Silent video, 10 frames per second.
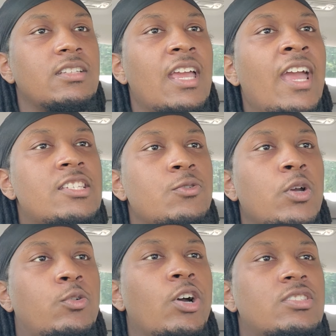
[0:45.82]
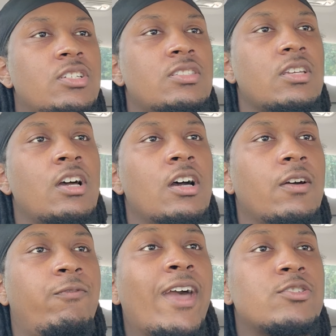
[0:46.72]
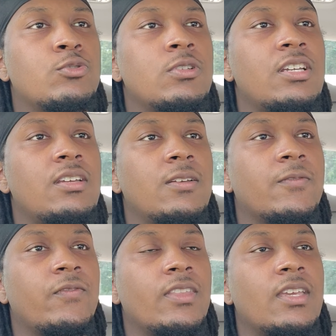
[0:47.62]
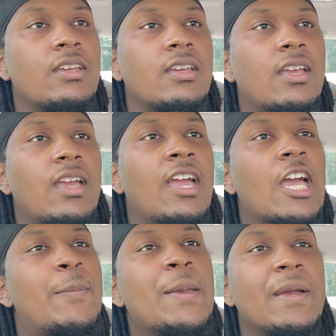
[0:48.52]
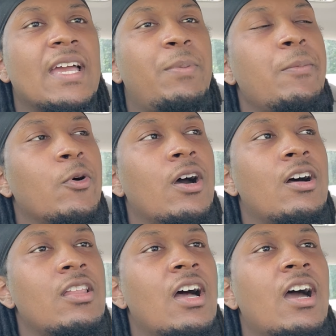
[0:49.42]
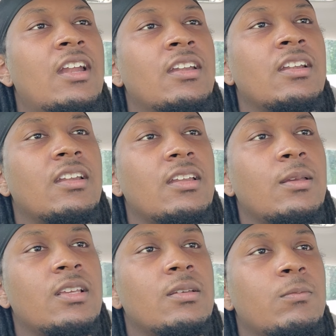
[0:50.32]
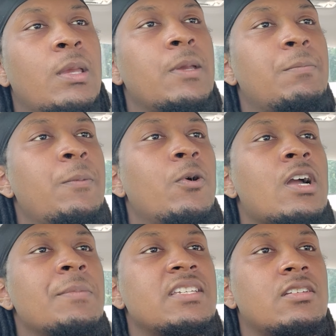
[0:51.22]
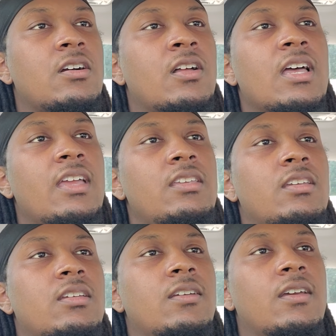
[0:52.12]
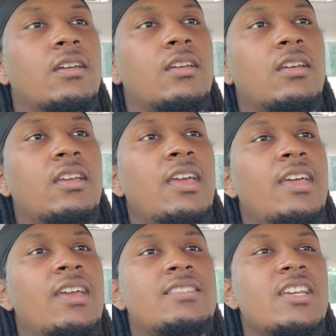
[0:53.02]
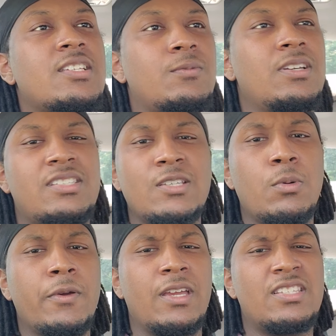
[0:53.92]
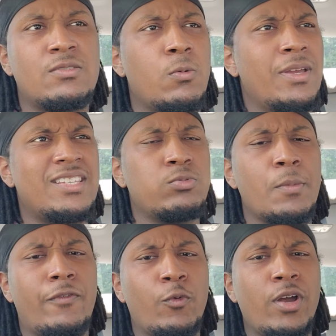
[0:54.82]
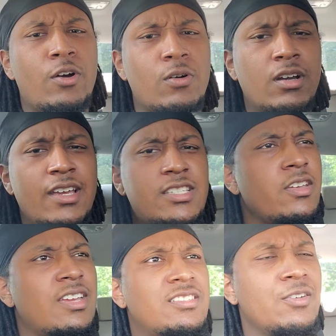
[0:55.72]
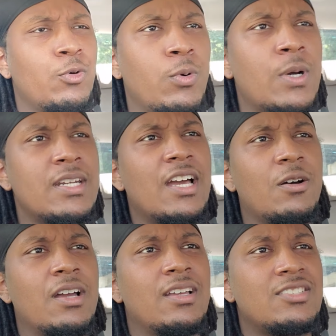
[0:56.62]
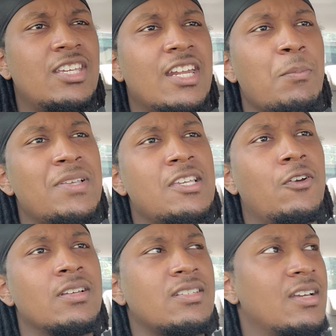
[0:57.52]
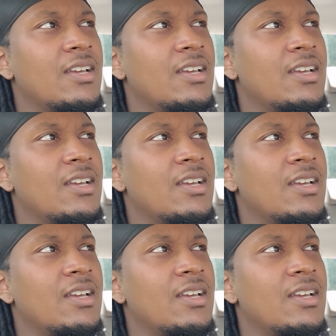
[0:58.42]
answering questions factually. And people online will come and say, are like, is this woman for real? Is she for real right now? She cannot be serious.